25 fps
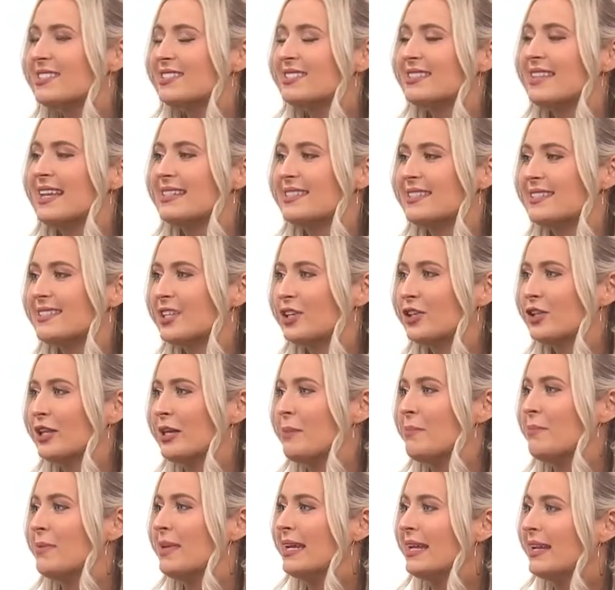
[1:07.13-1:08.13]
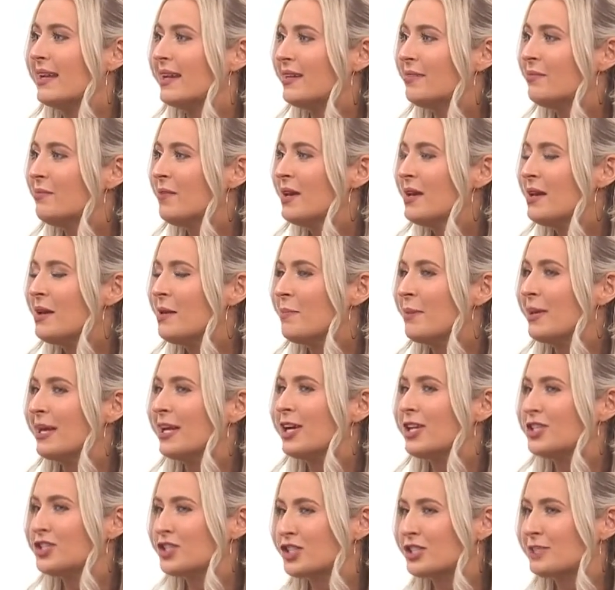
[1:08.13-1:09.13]
this necessarily mean
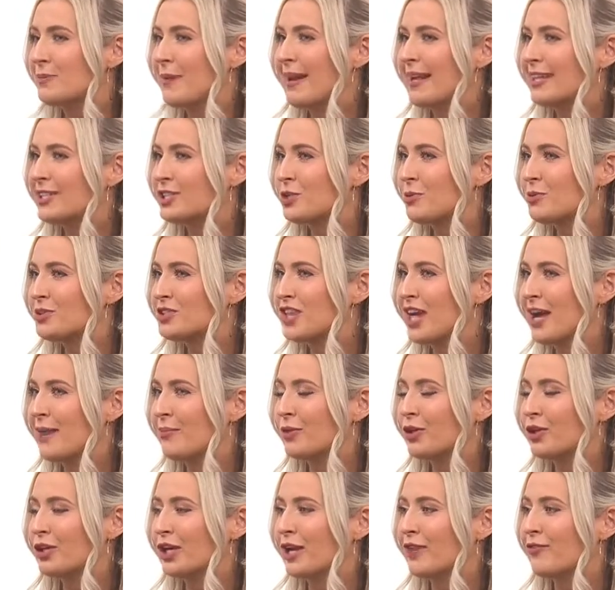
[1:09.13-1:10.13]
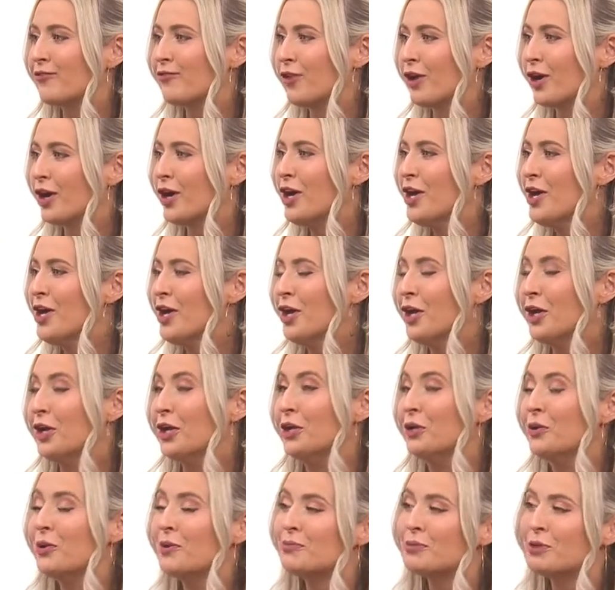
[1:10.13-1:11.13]
because they're spending so much time looking for
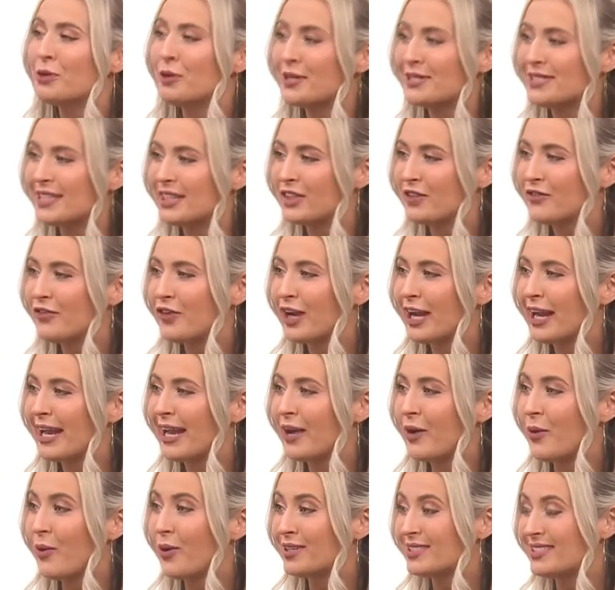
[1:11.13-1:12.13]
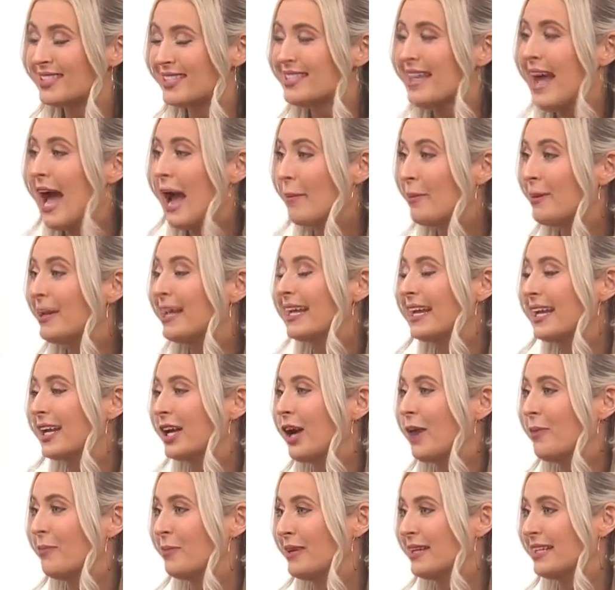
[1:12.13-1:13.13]
new employees that they're forgetting, or is this happening in
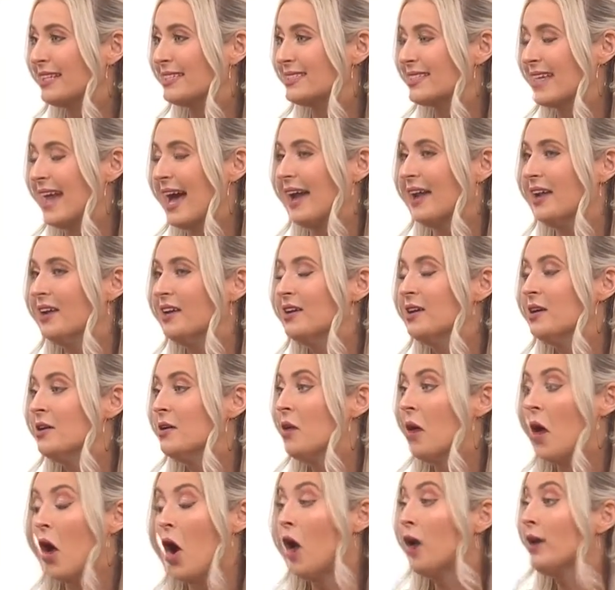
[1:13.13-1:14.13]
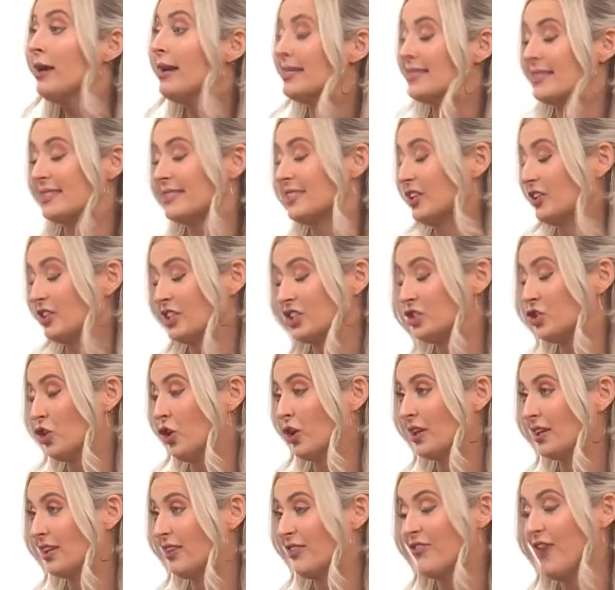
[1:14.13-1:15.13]
companies that aren't necessarily
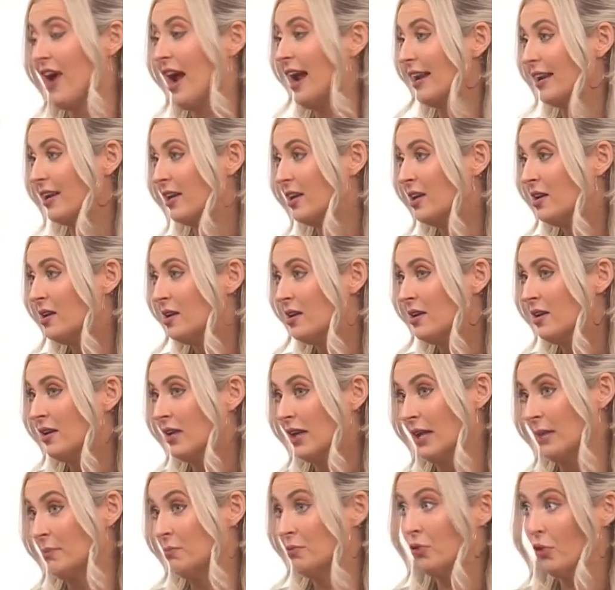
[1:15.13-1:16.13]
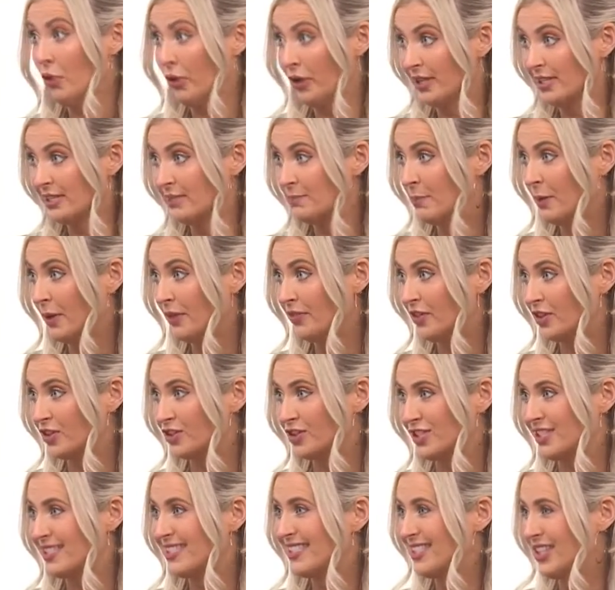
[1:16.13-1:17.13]
struggling to find employees, but they're
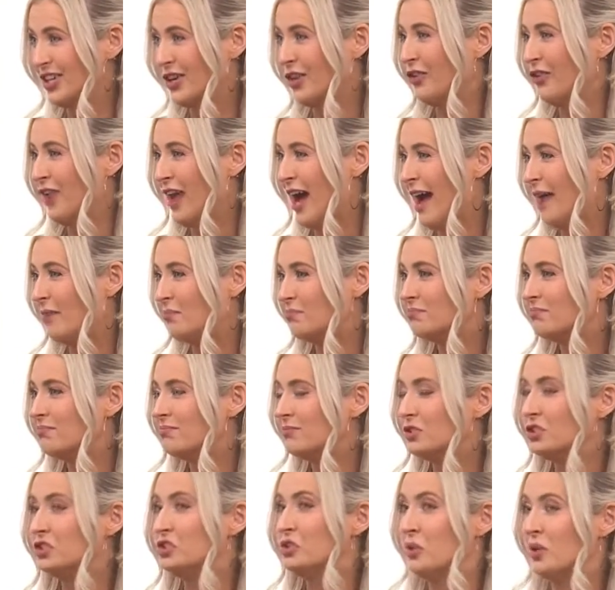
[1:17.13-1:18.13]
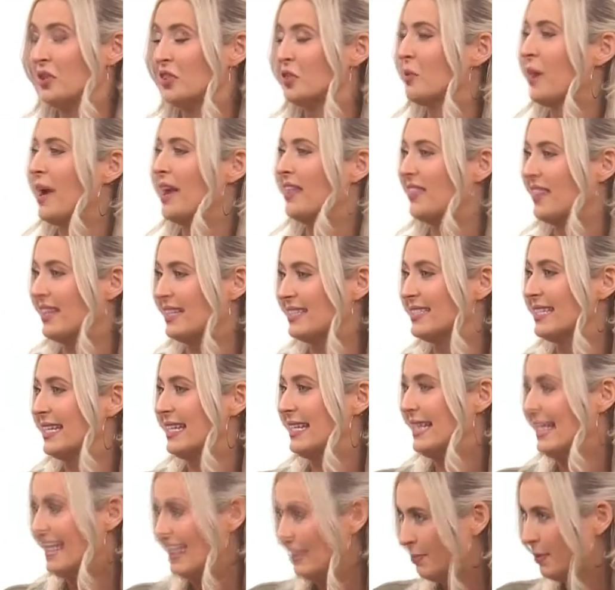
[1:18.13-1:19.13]
just still not doing the right things to
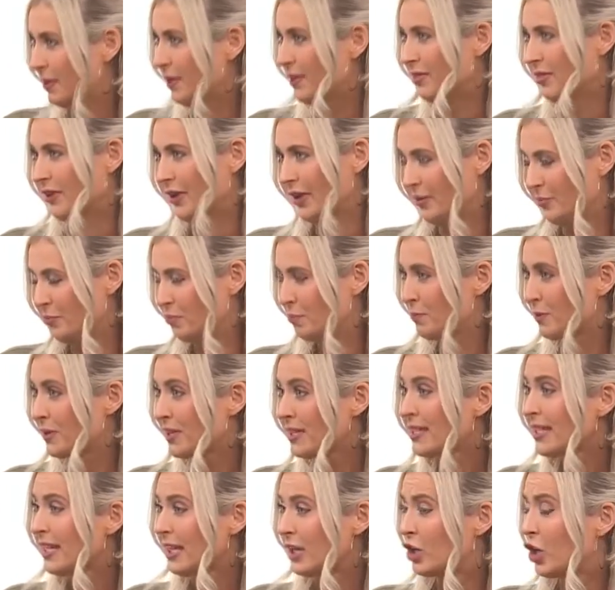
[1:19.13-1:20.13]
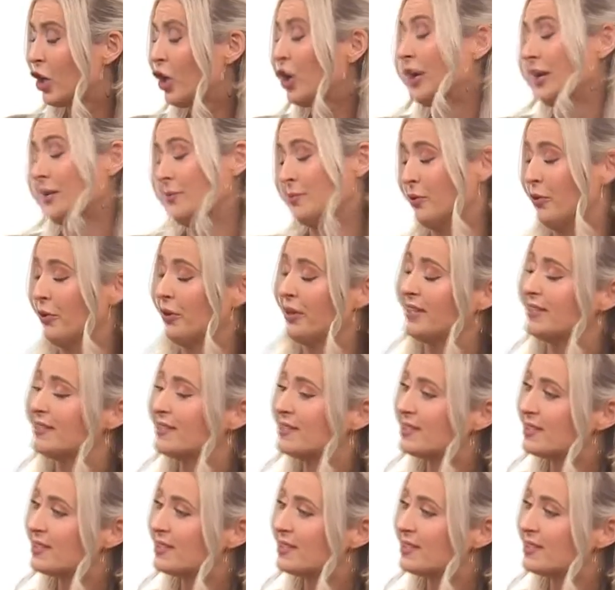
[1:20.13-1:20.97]
keep their current employees?